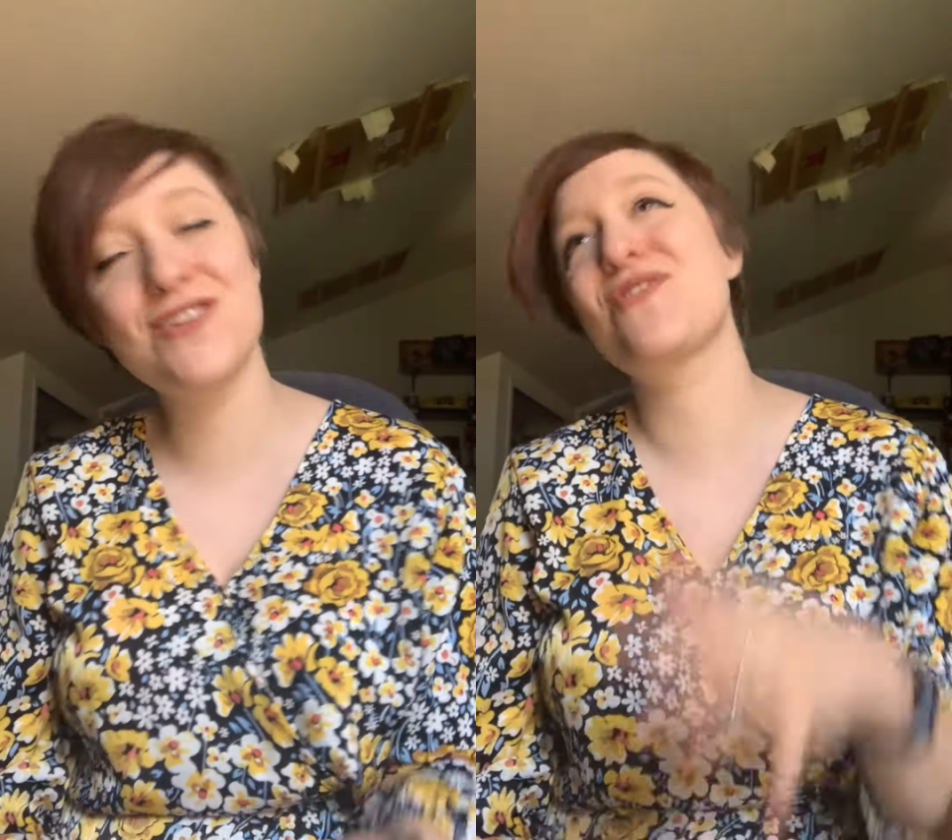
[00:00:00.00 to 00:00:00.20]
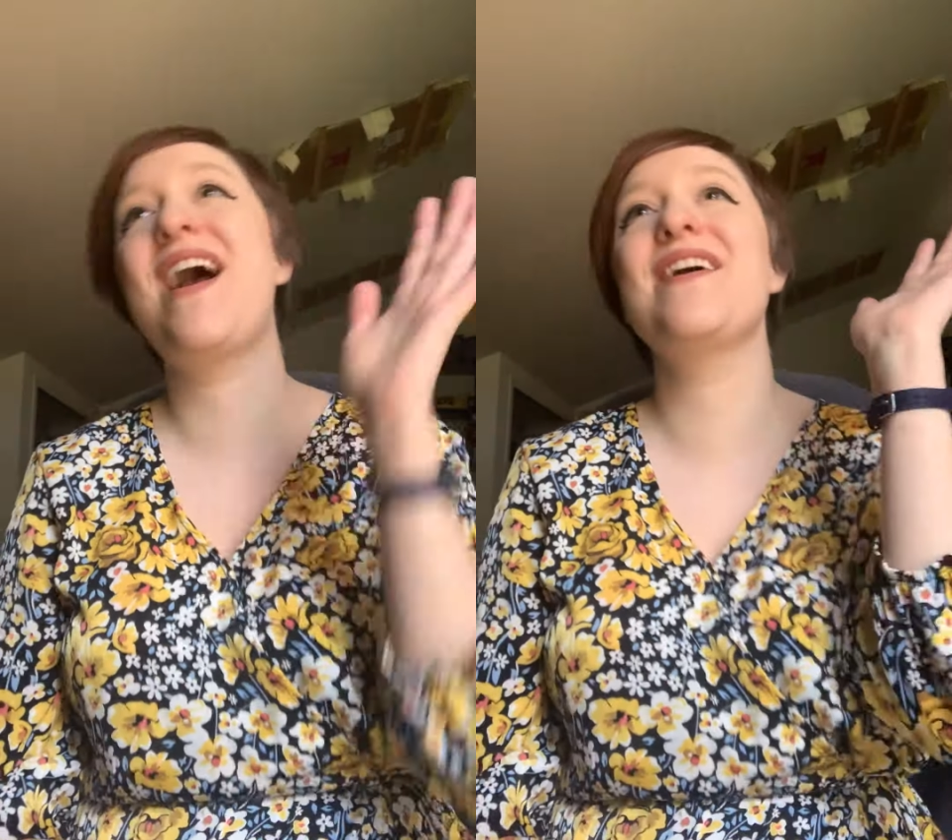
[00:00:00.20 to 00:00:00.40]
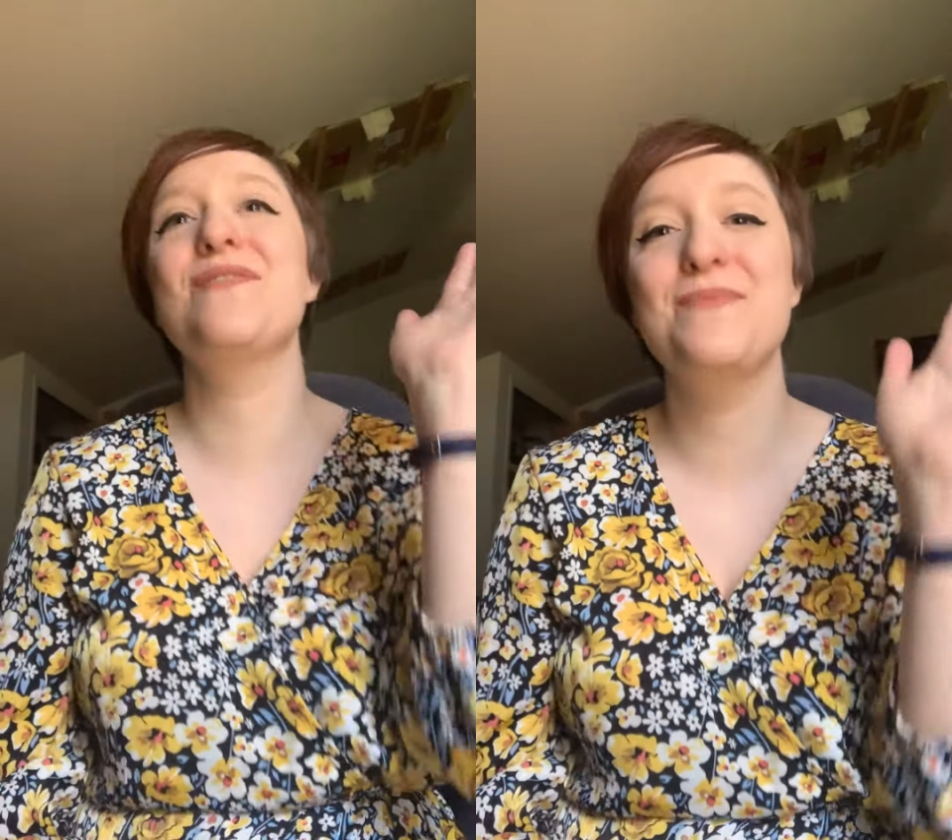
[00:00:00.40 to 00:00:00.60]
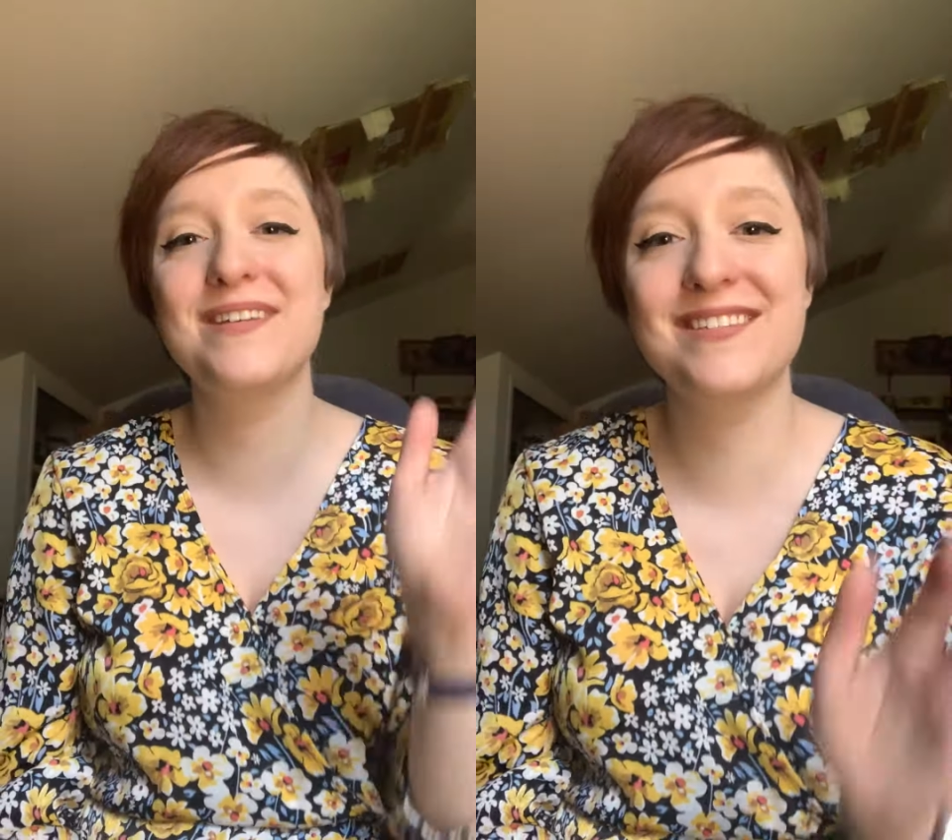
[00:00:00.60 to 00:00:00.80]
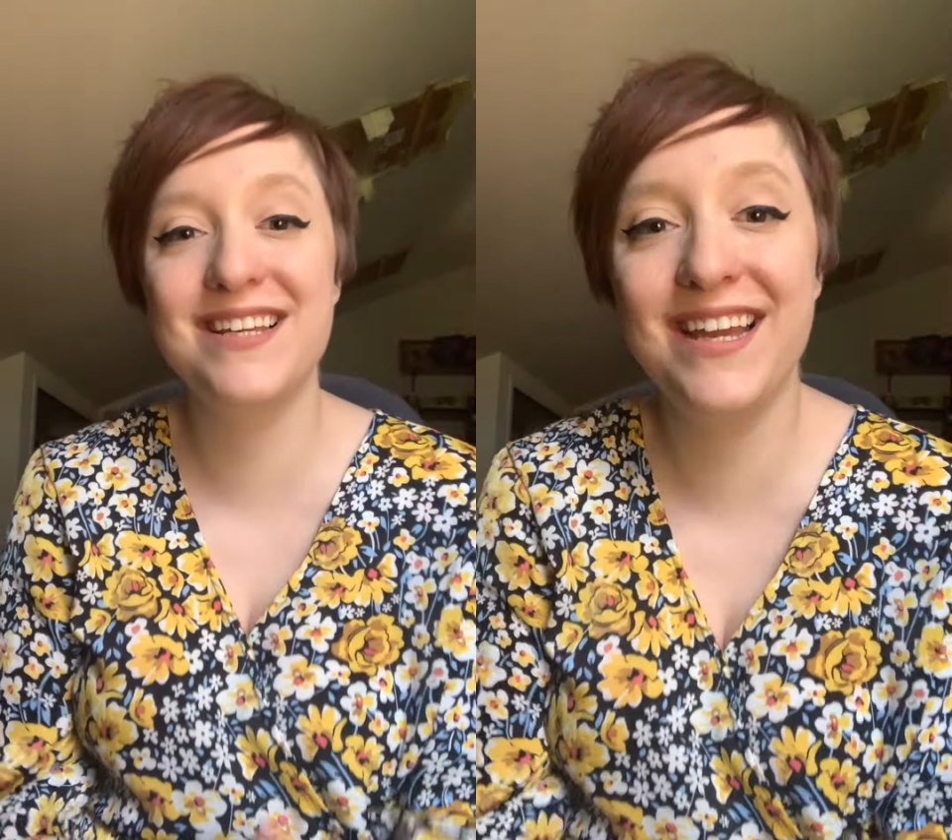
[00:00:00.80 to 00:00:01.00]
try the
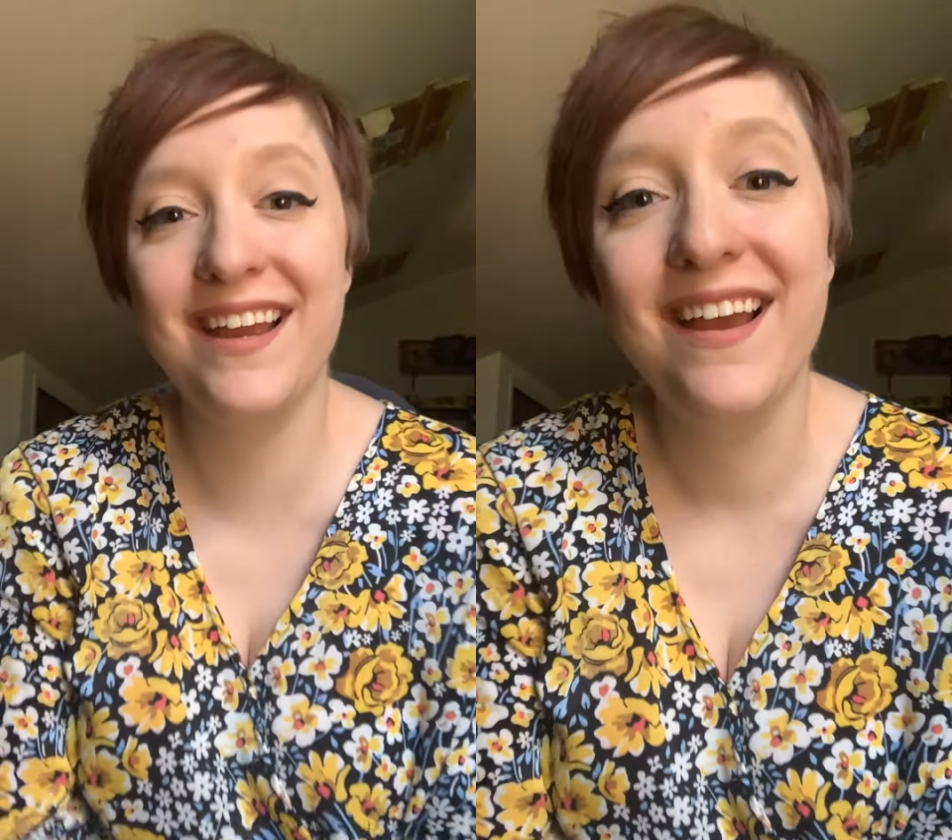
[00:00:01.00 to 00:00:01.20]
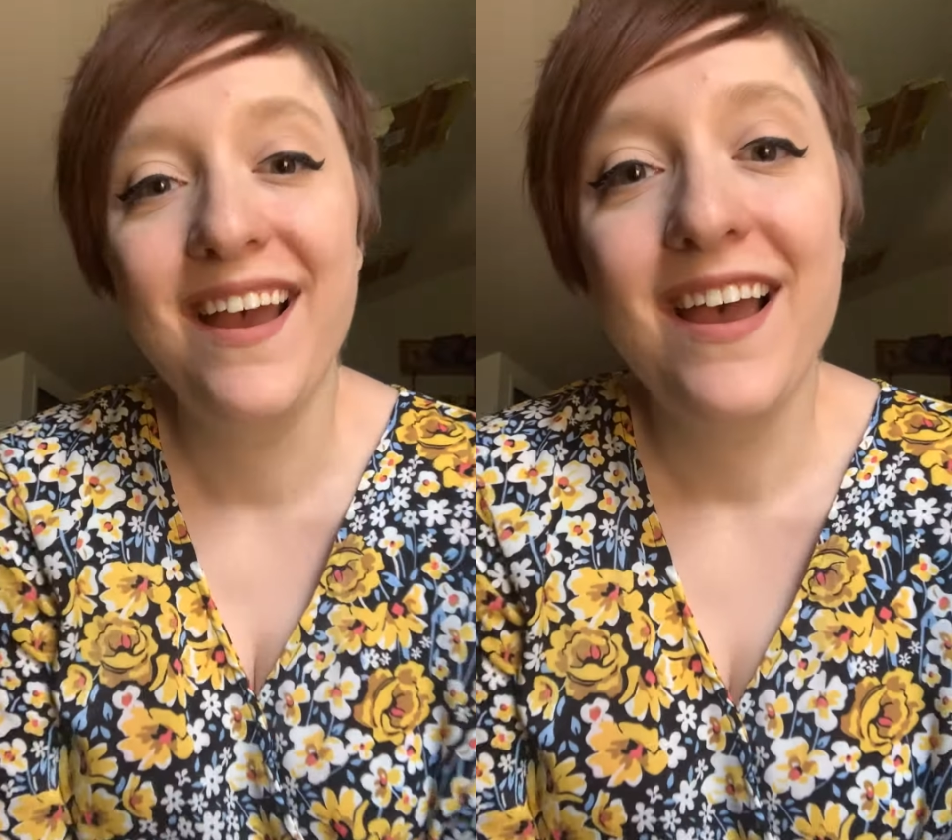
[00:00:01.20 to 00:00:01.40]
whiskey."